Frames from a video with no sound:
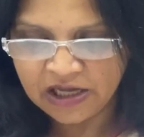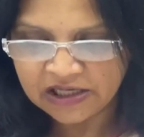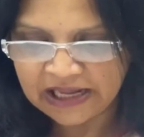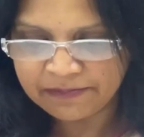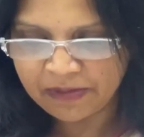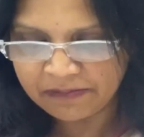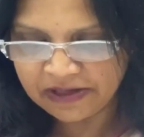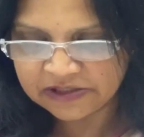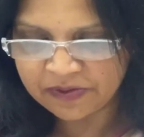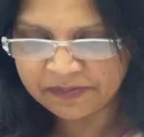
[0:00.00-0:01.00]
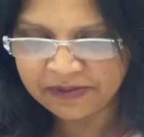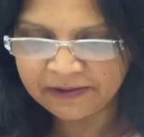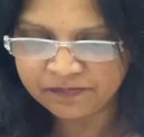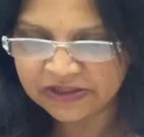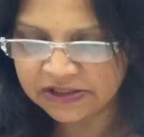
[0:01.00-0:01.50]
like public
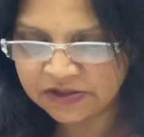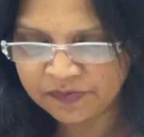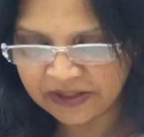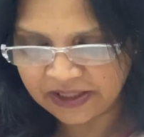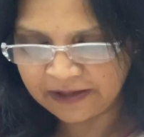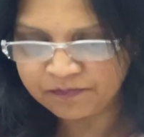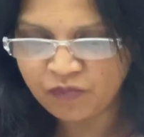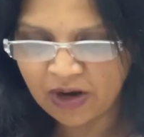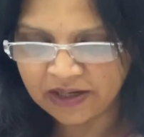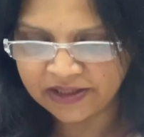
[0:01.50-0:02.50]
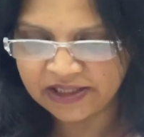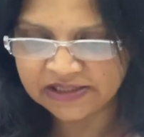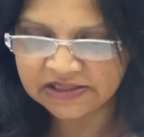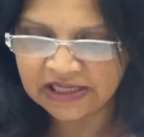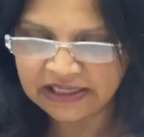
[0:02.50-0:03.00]
speaking,
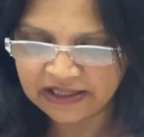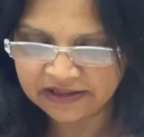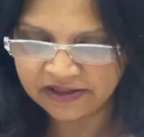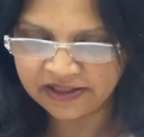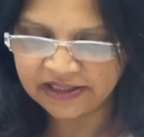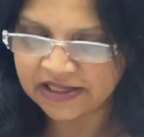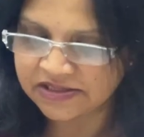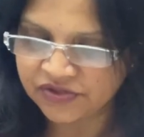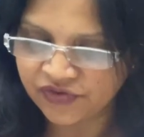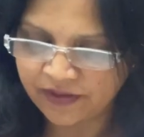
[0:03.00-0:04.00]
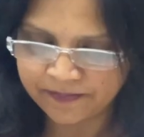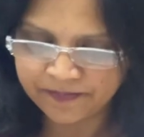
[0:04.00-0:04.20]
parties and gathering, etc.